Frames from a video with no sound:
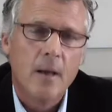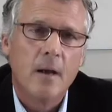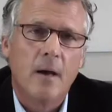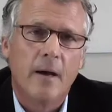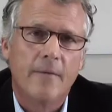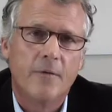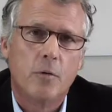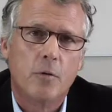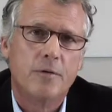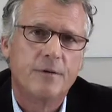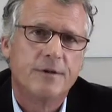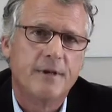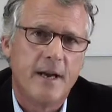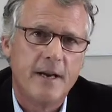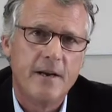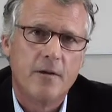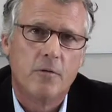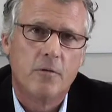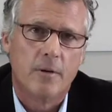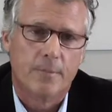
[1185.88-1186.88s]
Of course,
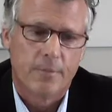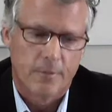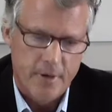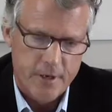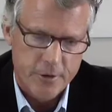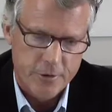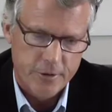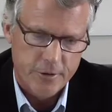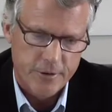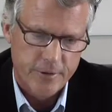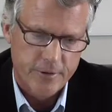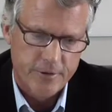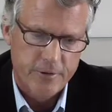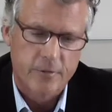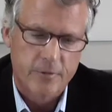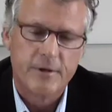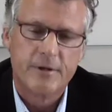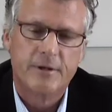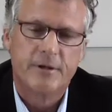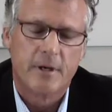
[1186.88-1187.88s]
any corporation is
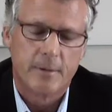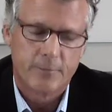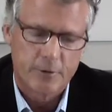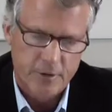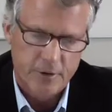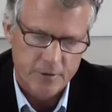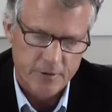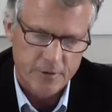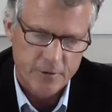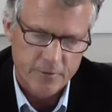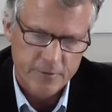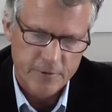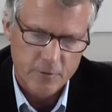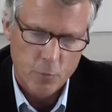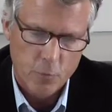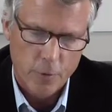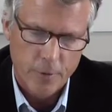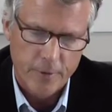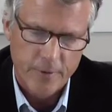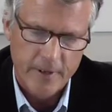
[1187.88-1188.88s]
always subject to search
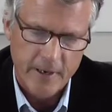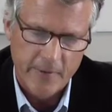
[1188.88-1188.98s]
warrant,